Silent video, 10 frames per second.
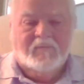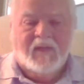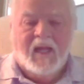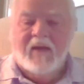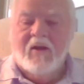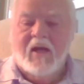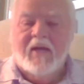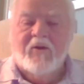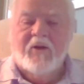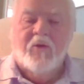I
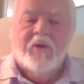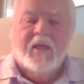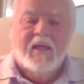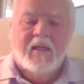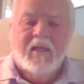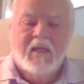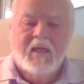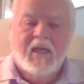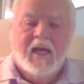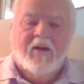don't know
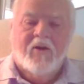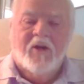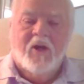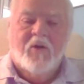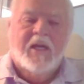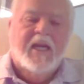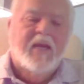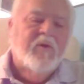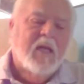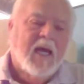that he
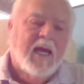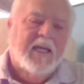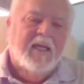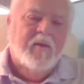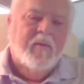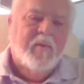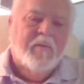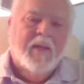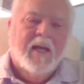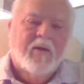would like it.
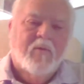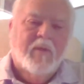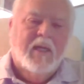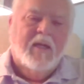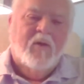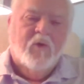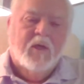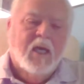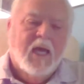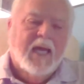I don't mean he
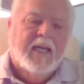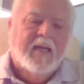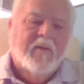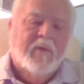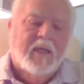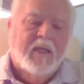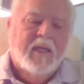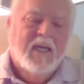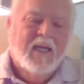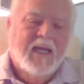wouldn't like it, but
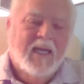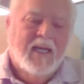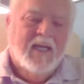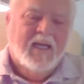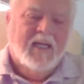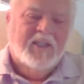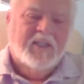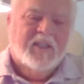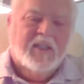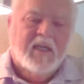I
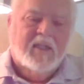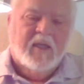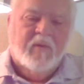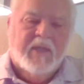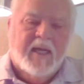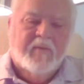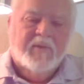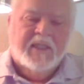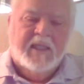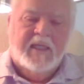just think
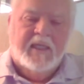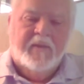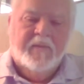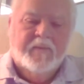sometimes he